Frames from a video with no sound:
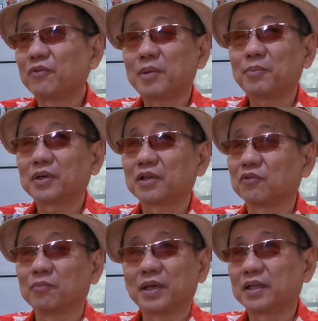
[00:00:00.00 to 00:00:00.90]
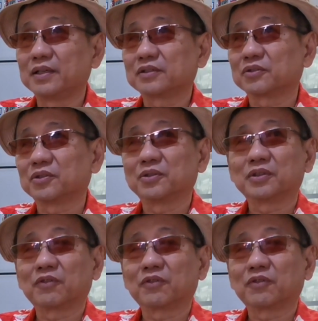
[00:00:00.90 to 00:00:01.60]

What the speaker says: I remember there were many years ago.